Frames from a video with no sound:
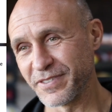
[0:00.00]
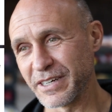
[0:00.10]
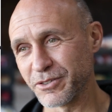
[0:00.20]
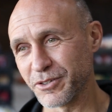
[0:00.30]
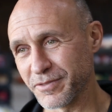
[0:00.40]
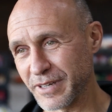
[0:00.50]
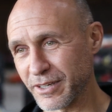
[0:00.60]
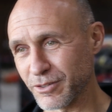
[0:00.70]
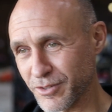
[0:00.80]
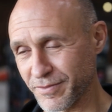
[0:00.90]
founder of
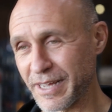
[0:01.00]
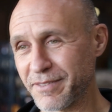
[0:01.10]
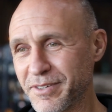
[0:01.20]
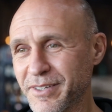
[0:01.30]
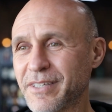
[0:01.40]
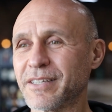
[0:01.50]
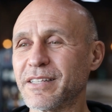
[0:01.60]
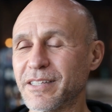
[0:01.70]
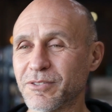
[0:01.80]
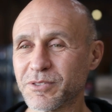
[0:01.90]
Ladles of Love
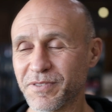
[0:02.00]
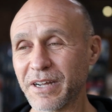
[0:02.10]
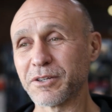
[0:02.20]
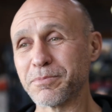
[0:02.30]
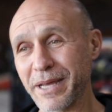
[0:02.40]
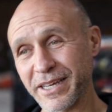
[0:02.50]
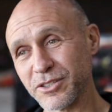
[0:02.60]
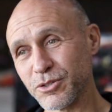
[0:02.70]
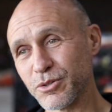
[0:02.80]
was founded back in